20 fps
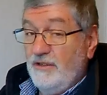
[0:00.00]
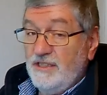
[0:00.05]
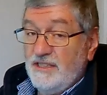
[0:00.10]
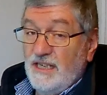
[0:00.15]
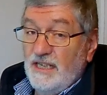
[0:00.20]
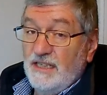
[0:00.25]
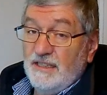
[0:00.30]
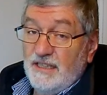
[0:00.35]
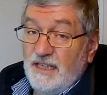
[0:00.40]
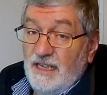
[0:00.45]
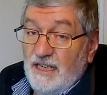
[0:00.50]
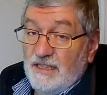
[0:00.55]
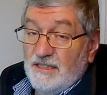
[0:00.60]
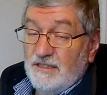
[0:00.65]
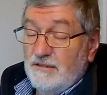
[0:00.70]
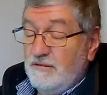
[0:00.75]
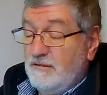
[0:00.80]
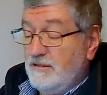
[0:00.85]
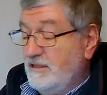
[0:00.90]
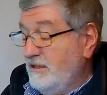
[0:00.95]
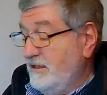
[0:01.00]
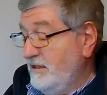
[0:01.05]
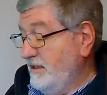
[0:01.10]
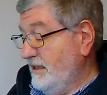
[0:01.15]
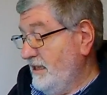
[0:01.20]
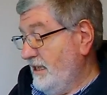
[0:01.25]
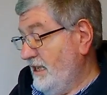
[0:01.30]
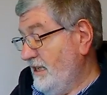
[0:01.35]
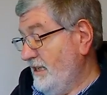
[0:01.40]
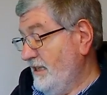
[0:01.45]
and castles,
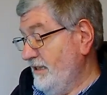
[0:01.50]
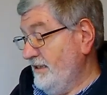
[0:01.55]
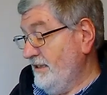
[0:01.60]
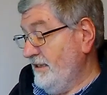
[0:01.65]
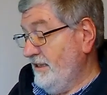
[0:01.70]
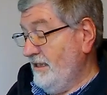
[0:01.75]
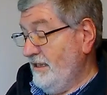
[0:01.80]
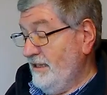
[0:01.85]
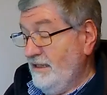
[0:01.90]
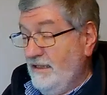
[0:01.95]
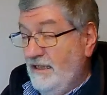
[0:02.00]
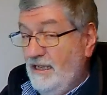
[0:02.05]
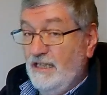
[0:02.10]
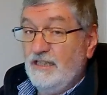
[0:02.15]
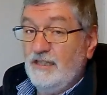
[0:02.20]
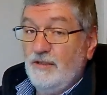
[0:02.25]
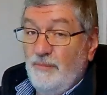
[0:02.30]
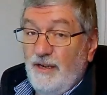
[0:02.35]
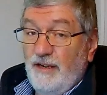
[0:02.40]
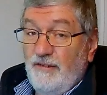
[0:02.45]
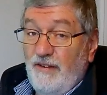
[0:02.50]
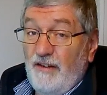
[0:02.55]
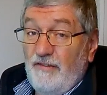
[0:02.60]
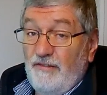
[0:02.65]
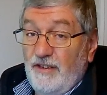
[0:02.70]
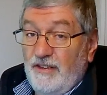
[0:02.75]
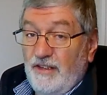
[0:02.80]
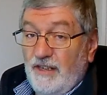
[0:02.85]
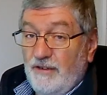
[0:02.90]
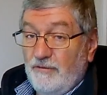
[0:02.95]
a little bit of
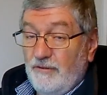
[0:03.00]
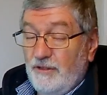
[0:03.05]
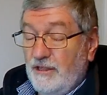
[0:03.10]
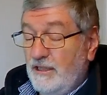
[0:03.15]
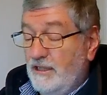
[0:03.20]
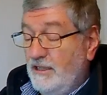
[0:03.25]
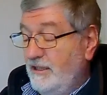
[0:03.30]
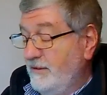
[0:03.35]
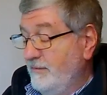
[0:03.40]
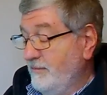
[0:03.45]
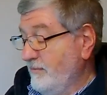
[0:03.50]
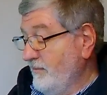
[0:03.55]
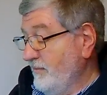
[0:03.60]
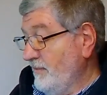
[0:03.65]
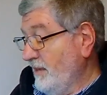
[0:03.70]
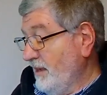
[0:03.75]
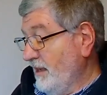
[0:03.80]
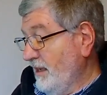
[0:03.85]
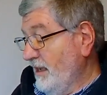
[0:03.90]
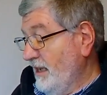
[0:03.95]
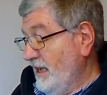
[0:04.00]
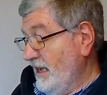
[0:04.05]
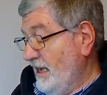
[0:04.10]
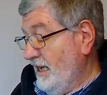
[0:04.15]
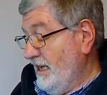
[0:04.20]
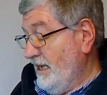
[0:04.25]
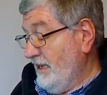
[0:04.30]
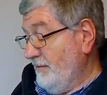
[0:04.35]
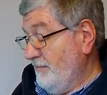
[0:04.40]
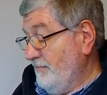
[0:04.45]
everything really.
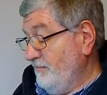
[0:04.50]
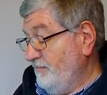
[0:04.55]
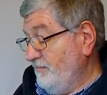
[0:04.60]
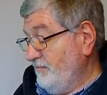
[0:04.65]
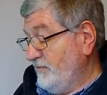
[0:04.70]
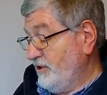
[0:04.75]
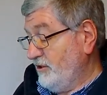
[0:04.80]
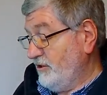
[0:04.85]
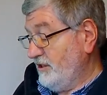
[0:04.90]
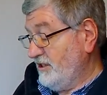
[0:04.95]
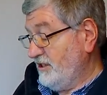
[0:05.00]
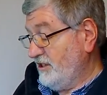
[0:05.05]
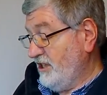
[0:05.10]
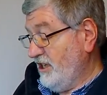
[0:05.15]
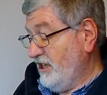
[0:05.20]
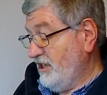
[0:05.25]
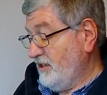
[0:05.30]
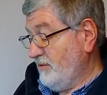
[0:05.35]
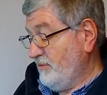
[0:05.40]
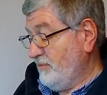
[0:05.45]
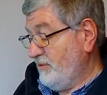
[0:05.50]
So there's Kirkham